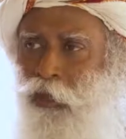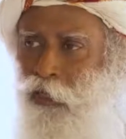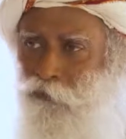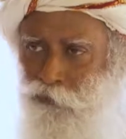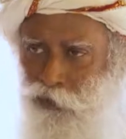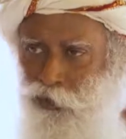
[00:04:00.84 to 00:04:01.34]

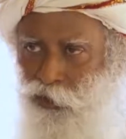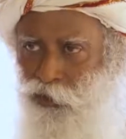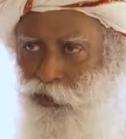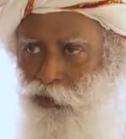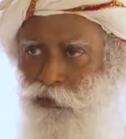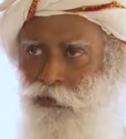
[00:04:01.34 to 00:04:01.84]

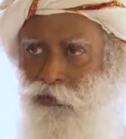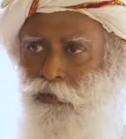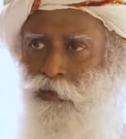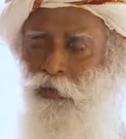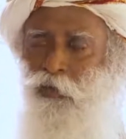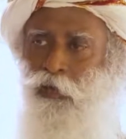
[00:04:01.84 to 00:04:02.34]
manifestation.
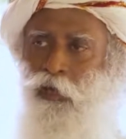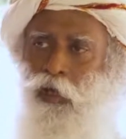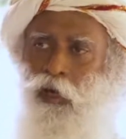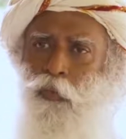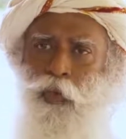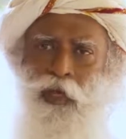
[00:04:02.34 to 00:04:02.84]

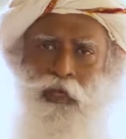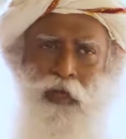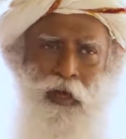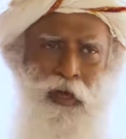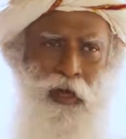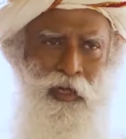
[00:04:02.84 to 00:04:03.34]
A very
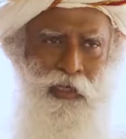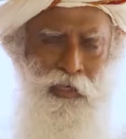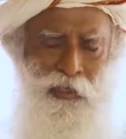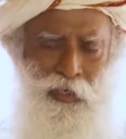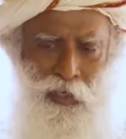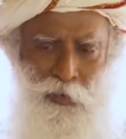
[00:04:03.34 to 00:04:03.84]
highly
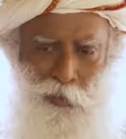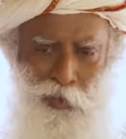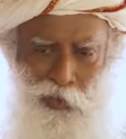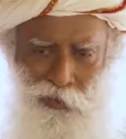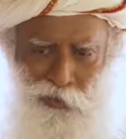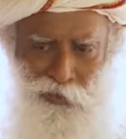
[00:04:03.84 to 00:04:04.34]

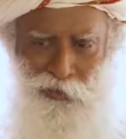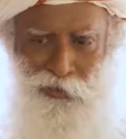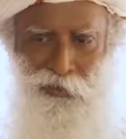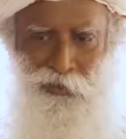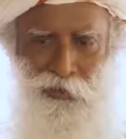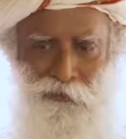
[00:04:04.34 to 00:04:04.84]
calibrated
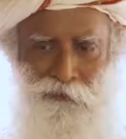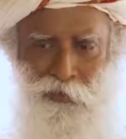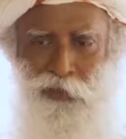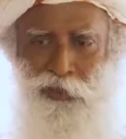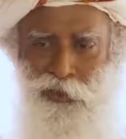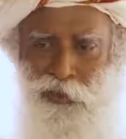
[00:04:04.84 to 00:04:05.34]

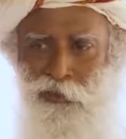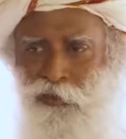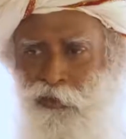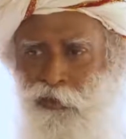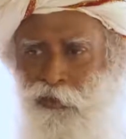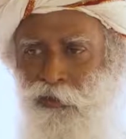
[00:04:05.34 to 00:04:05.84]
function
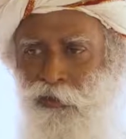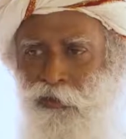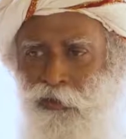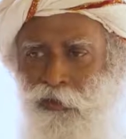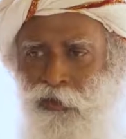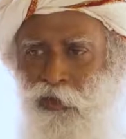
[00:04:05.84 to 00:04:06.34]

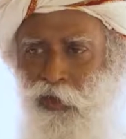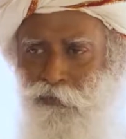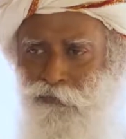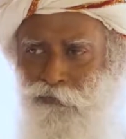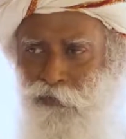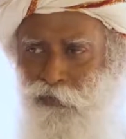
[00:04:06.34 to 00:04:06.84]

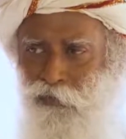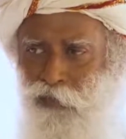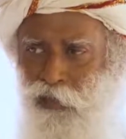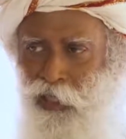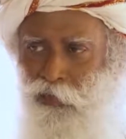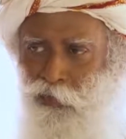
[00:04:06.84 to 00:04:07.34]
of
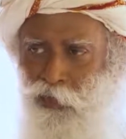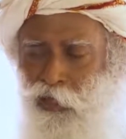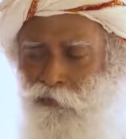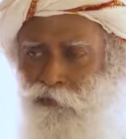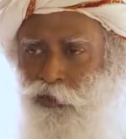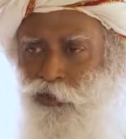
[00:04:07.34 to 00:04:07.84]

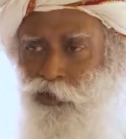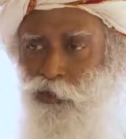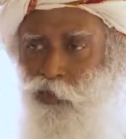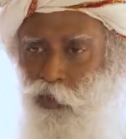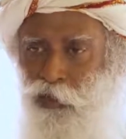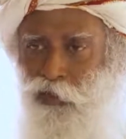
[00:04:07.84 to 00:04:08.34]
glandular
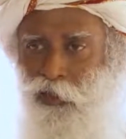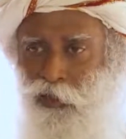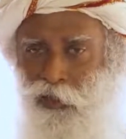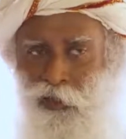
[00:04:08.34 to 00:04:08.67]
function, one thing